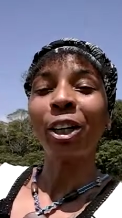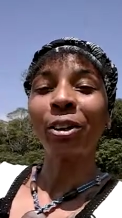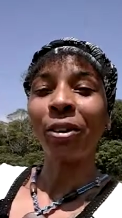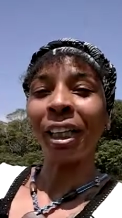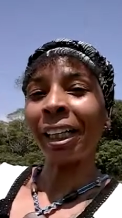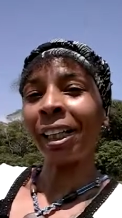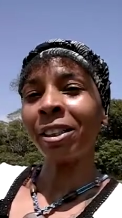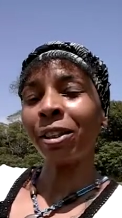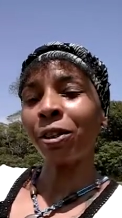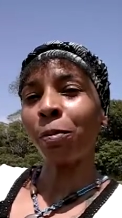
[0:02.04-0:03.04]

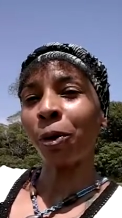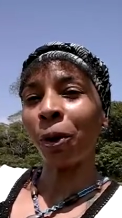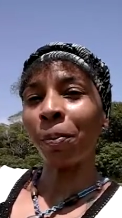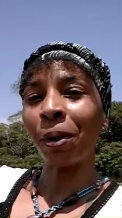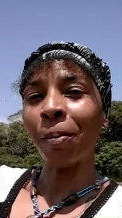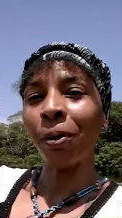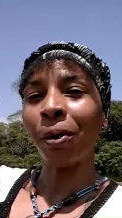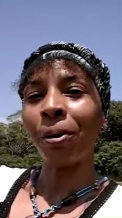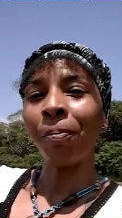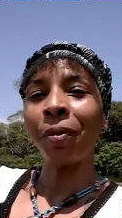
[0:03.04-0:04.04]
Greetings, superb
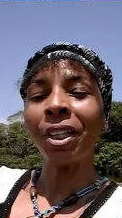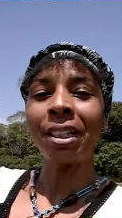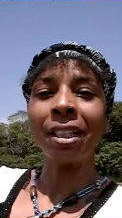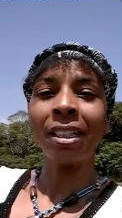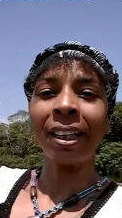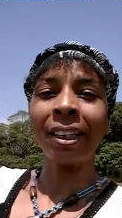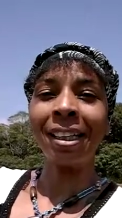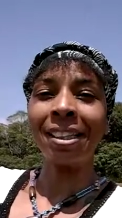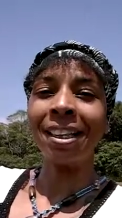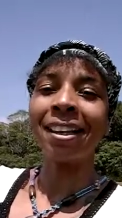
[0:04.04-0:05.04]
people. This is
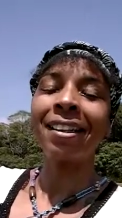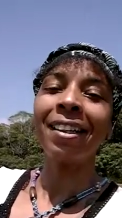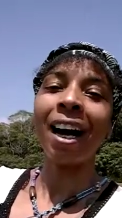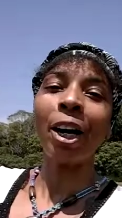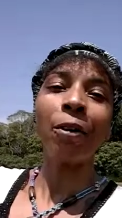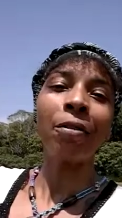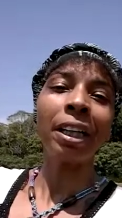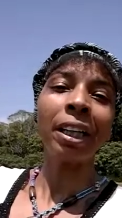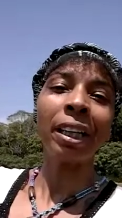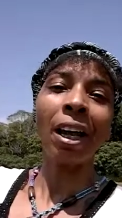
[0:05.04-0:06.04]
Lanita, the
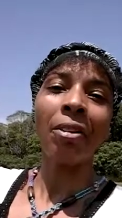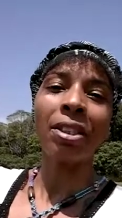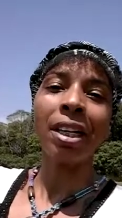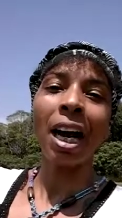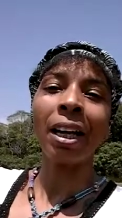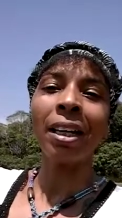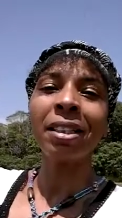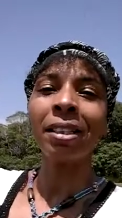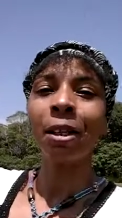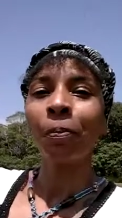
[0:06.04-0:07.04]
Ayurvedic
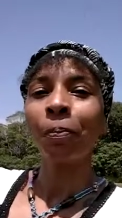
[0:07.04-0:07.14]
lifestylist.